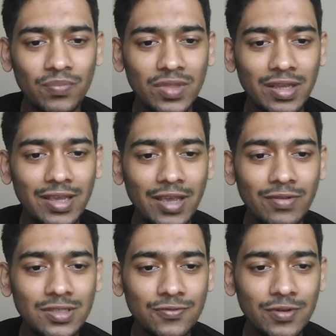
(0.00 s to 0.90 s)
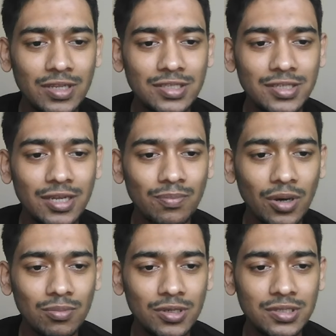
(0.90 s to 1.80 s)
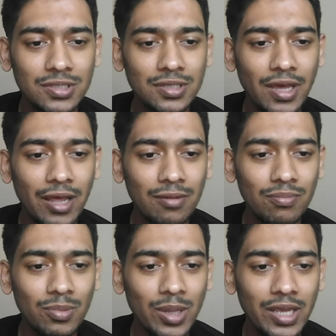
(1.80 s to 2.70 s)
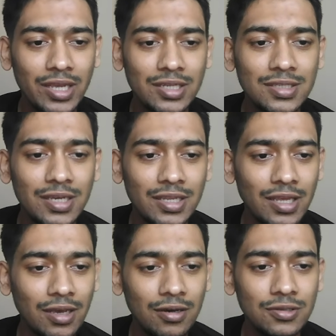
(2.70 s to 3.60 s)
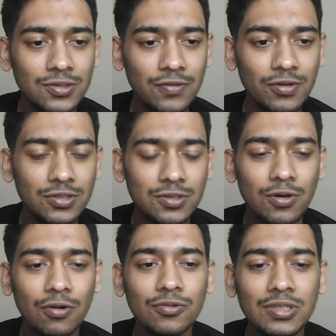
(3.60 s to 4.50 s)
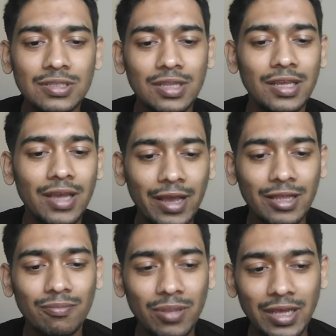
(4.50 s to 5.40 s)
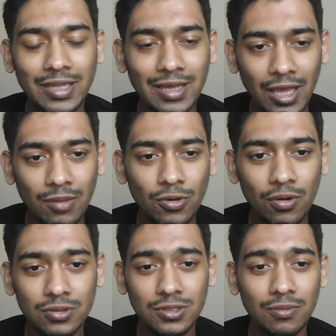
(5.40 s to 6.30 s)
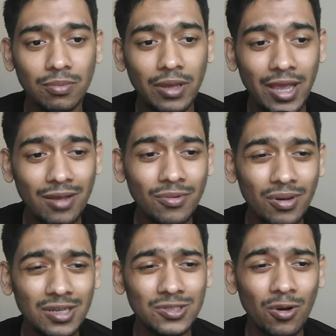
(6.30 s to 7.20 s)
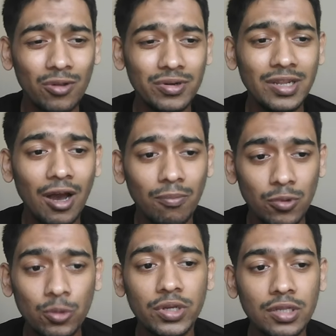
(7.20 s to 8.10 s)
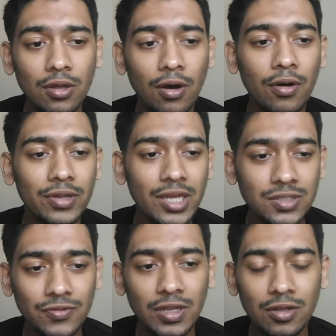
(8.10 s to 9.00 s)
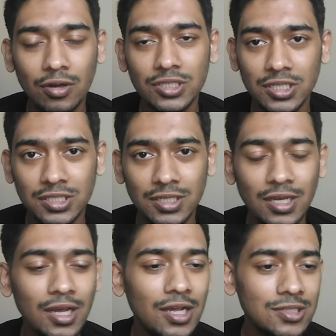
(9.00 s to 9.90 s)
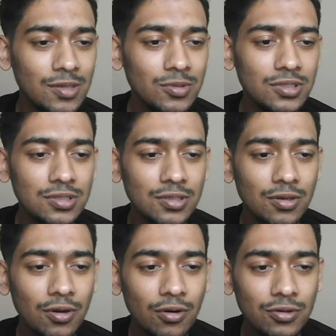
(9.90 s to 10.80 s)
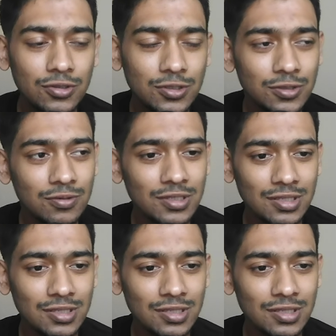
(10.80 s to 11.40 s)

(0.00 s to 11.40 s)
the game is finished and published, and play it in here. So if I just go to this link, I can play the game because the game is already uploaded on higgsfield.gg. So let me just go to this